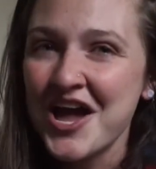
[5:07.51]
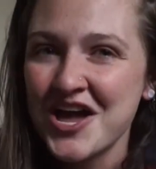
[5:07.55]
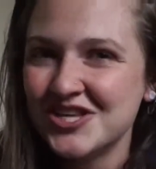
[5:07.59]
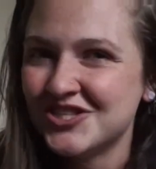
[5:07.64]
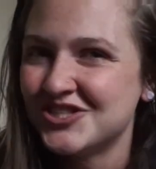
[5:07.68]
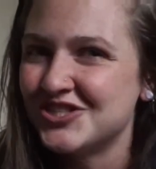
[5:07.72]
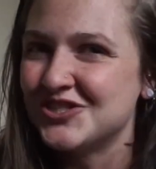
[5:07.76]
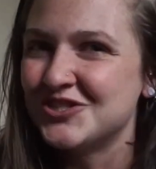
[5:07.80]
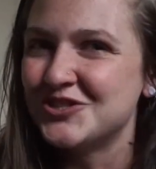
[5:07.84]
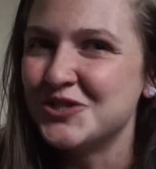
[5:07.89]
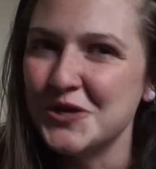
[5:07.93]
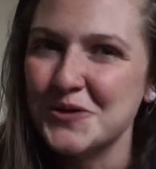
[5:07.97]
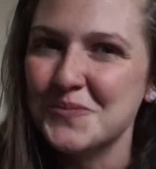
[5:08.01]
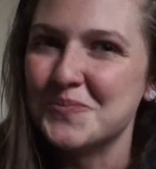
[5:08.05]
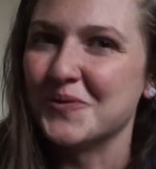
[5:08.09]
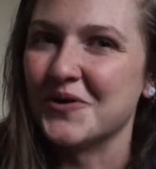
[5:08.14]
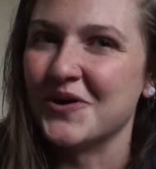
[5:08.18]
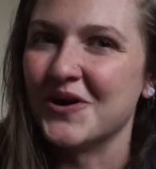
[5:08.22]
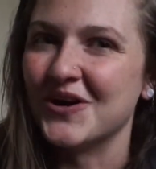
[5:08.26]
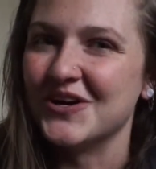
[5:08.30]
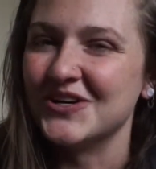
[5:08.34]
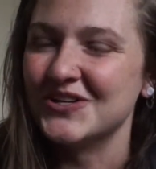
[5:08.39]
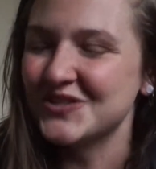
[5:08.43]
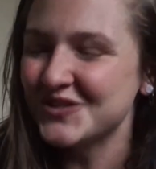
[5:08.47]

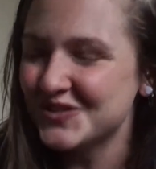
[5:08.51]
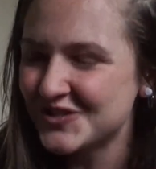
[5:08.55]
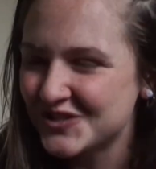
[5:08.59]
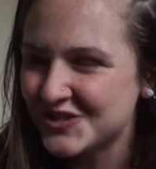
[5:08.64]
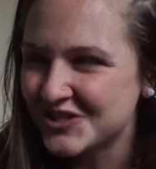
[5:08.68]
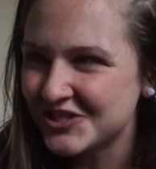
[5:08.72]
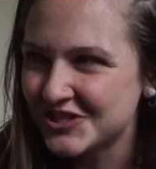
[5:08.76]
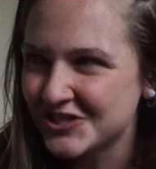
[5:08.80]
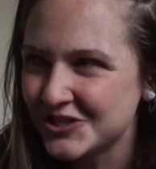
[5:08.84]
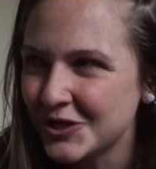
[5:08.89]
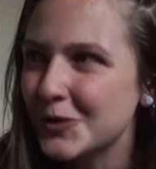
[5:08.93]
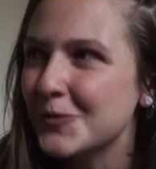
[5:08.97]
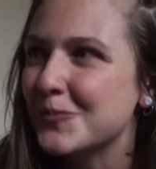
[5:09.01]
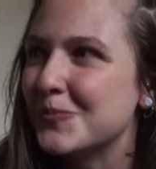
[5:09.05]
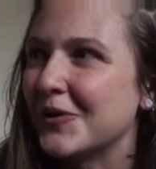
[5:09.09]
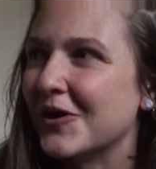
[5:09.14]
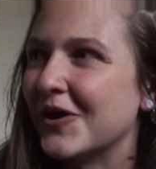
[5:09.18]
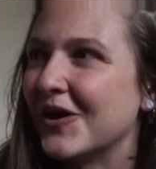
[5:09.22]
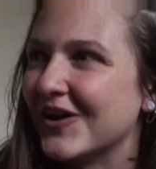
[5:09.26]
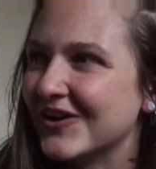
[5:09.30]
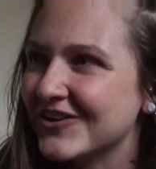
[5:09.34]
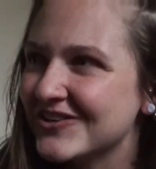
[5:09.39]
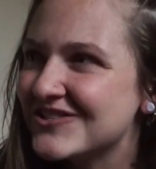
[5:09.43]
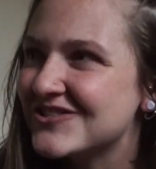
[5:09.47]
Super,
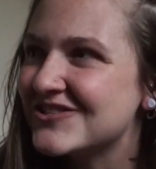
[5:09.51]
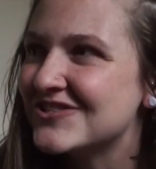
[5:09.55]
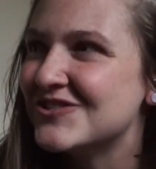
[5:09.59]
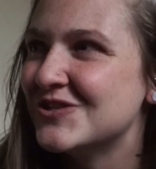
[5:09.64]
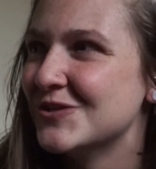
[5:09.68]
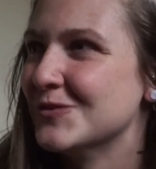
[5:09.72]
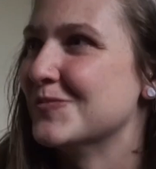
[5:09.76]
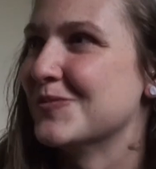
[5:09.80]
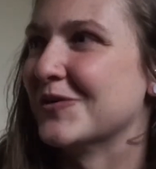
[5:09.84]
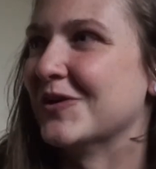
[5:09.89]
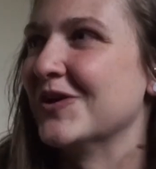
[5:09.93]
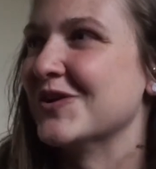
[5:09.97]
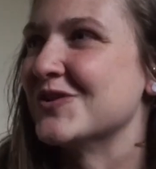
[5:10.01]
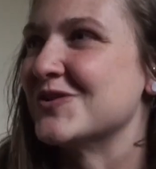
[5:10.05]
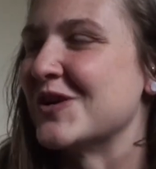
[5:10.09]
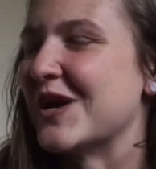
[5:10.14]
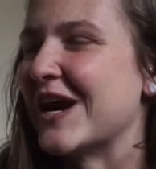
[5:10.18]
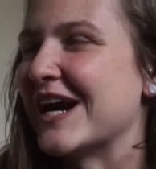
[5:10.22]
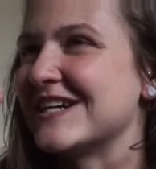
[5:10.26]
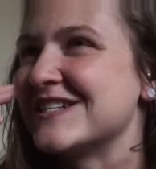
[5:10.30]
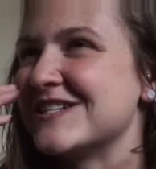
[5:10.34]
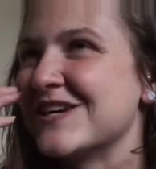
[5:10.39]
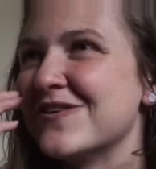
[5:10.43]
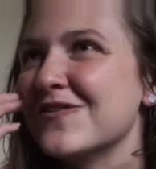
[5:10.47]
super, super
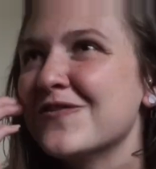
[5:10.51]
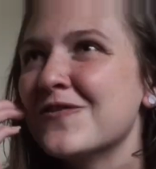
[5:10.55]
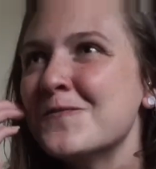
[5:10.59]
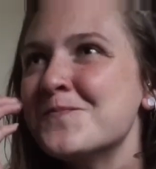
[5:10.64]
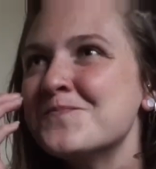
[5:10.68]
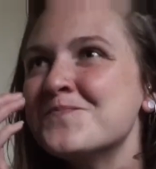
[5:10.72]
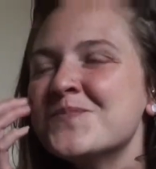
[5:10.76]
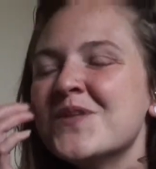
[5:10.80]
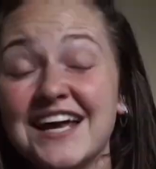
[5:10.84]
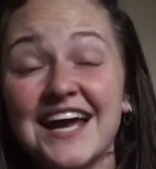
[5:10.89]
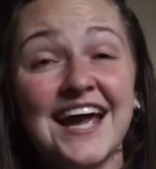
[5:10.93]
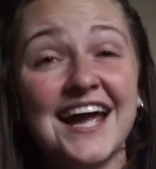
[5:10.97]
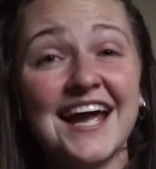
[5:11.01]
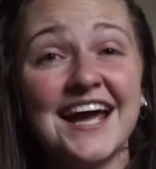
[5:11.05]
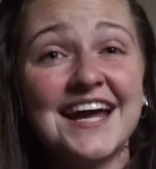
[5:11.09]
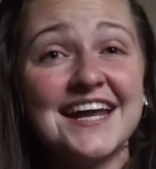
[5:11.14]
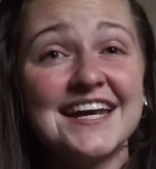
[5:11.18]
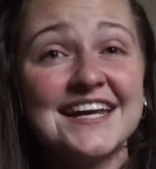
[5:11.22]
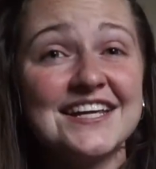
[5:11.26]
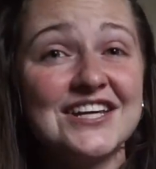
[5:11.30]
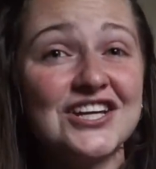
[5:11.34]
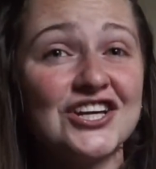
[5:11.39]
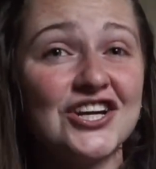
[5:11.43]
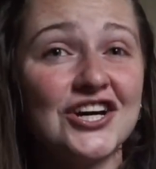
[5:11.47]
attractive.
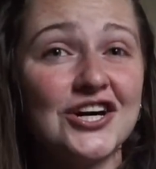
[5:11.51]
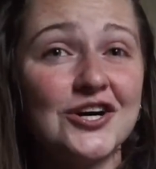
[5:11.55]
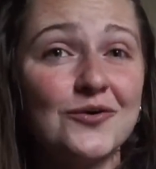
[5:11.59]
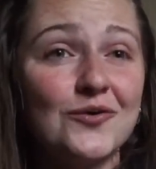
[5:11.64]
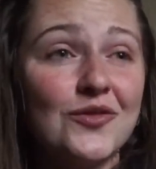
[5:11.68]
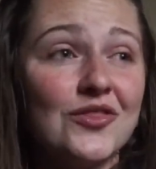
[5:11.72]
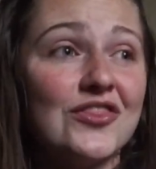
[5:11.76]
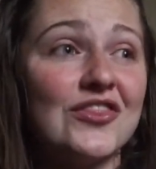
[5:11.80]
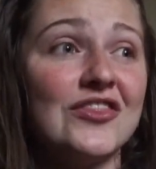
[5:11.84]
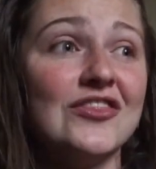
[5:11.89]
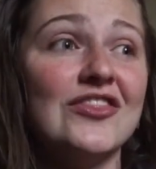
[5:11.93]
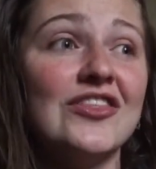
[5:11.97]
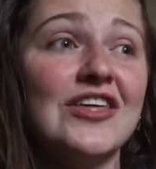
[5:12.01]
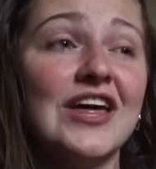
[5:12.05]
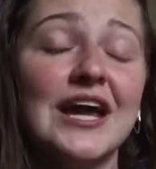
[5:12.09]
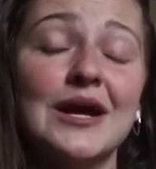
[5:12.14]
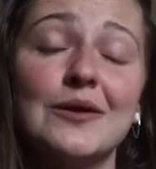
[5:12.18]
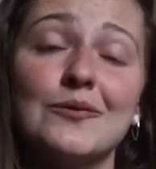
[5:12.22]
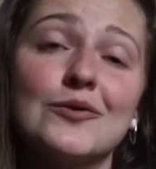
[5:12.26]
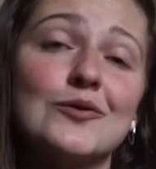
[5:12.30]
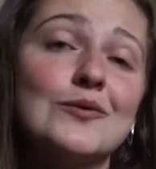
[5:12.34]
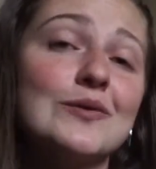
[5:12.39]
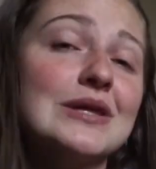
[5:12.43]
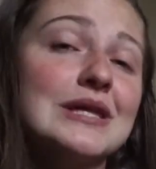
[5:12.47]
And, you know, they
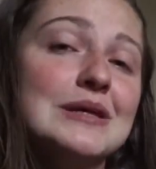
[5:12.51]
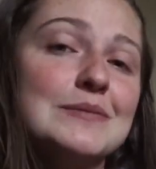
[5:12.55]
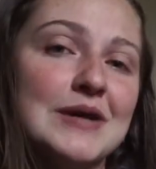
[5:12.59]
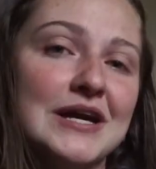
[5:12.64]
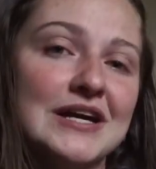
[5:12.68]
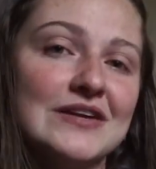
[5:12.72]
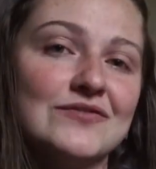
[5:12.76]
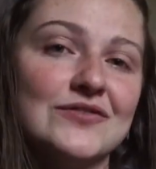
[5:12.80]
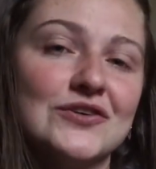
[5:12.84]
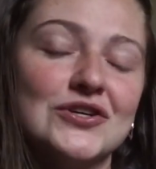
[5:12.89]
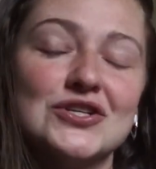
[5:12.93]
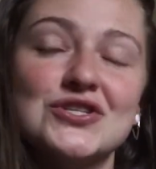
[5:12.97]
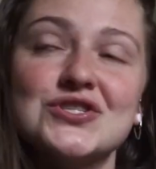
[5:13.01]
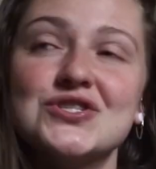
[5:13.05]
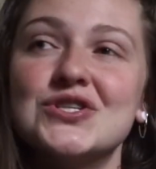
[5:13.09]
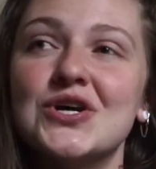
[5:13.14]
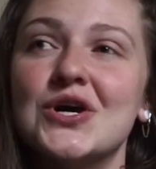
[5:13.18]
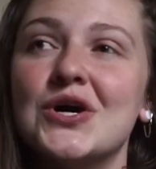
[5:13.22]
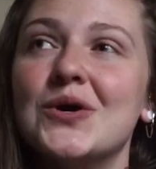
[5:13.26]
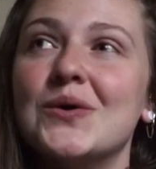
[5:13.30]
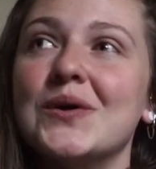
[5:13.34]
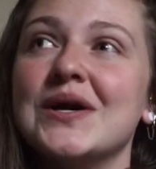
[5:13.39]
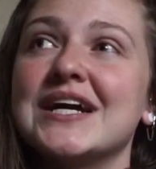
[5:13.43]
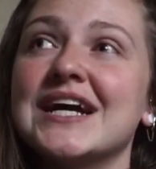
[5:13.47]
were really painful.
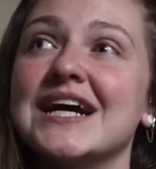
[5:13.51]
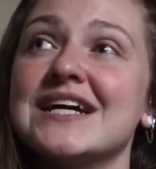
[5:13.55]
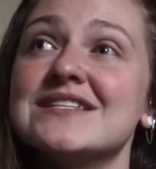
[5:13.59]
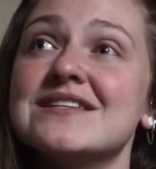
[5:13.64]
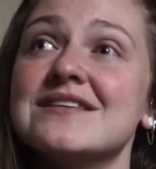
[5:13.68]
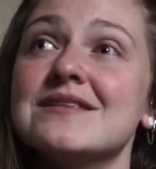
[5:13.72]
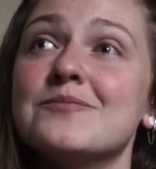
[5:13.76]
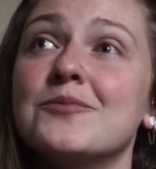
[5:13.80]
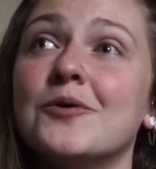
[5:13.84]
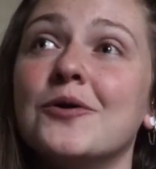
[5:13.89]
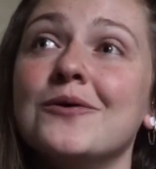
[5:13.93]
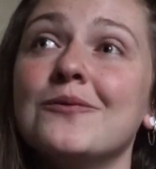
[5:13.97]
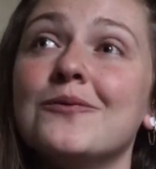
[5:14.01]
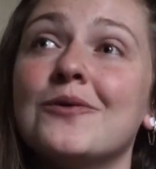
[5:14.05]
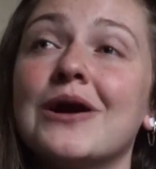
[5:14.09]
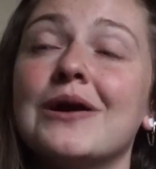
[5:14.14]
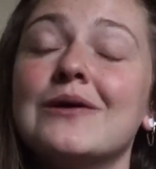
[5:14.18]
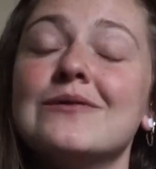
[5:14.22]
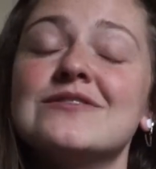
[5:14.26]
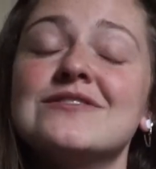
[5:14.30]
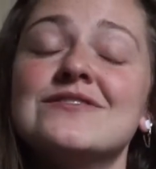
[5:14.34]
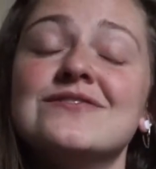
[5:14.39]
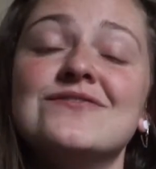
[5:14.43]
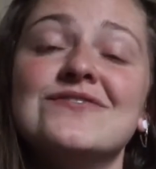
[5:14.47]
So it got to the point where
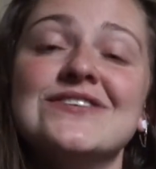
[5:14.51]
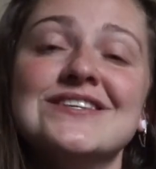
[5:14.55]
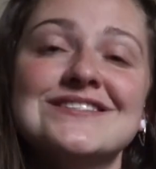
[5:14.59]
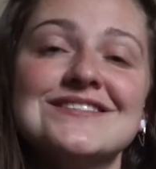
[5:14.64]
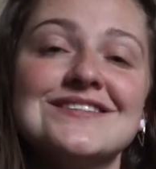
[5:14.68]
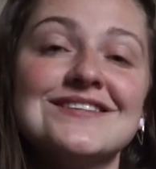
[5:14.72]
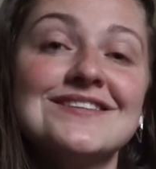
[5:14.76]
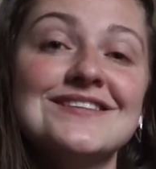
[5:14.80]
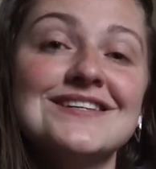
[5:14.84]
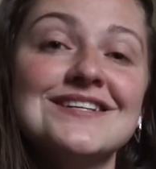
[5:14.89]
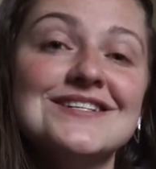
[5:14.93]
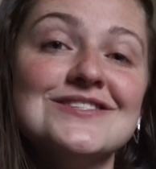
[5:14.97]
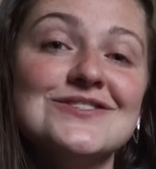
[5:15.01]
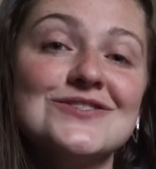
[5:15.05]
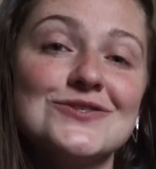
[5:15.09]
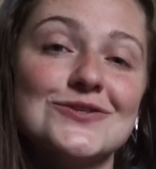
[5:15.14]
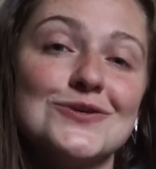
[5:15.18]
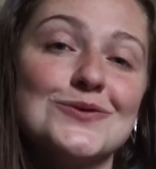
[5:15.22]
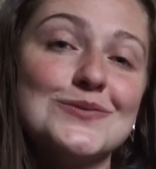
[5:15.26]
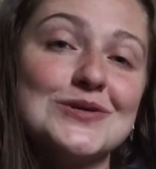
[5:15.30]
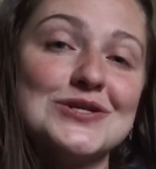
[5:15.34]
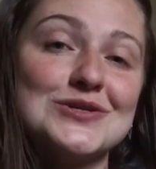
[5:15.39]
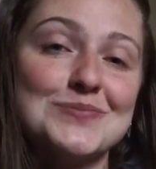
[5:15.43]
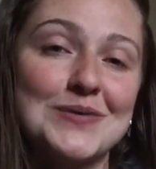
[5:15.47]
I was physically in
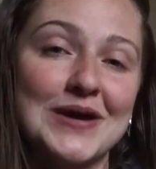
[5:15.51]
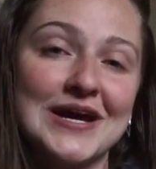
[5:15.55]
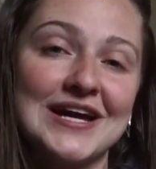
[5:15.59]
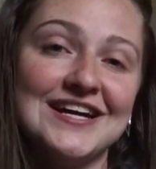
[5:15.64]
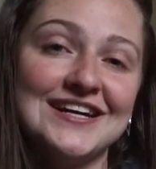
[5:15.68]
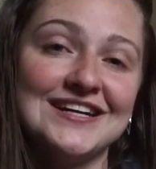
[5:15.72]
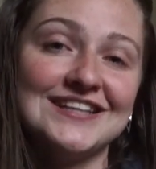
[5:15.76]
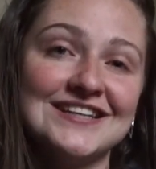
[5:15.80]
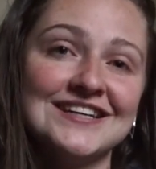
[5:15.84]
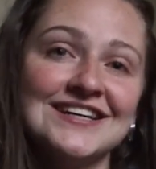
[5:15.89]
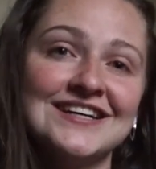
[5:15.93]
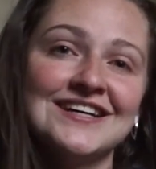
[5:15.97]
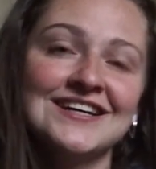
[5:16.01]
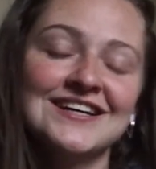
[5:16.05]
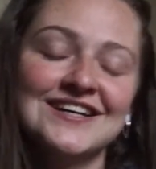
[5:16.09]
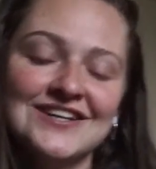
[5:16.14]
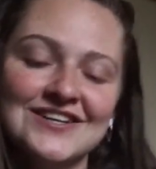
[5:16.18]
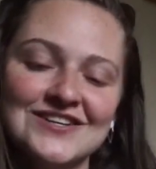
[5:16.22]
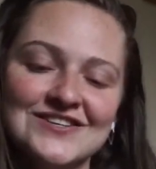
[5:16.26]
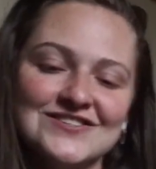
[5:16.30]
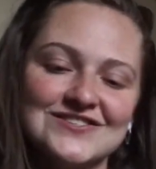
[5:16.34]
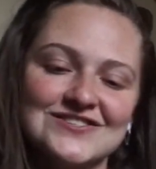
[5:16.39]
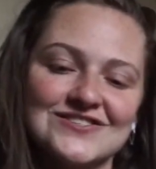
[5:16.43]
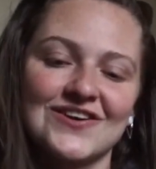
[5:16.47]
so much pain.
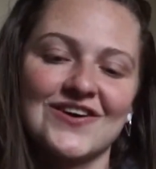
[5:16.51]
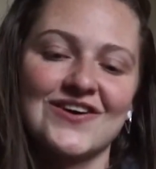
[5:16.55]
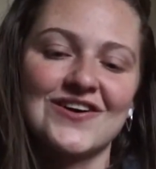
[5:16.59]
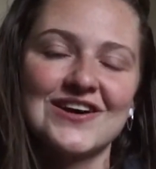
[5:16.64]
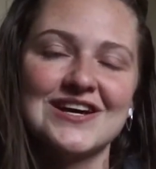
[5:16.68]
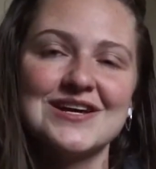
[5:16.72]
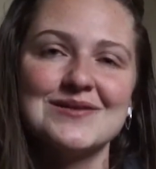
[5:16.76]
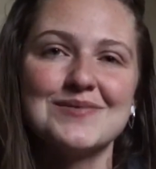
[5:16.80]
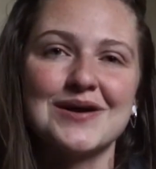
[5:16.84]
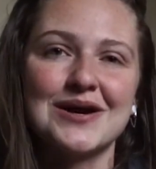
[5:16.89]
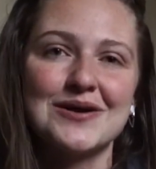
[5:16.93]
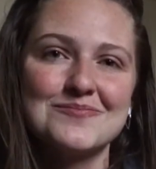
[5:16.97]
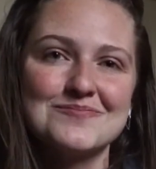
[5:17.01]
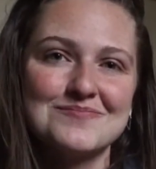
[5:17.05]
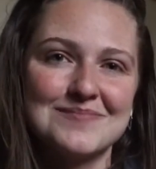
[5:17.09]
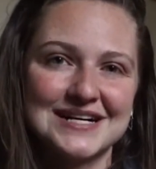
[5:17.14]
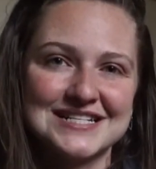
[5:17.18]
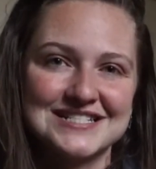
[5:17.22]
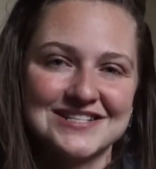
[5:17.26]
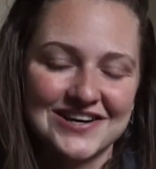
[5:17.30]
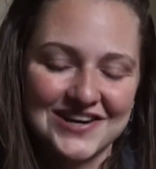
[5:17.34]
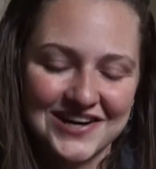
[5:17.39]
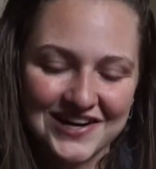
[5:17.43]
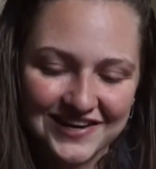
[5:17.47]
Sorry about
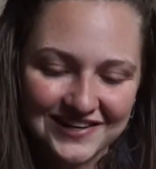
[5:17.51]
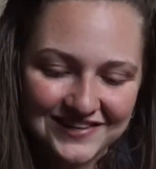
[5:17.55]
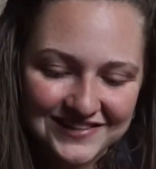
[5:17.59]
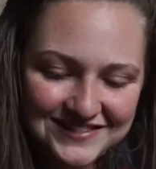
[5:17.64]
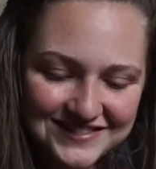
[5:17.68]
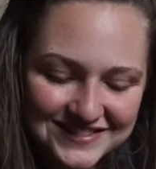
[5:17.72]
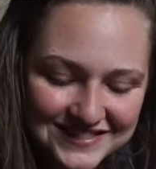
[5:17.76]
my dogs.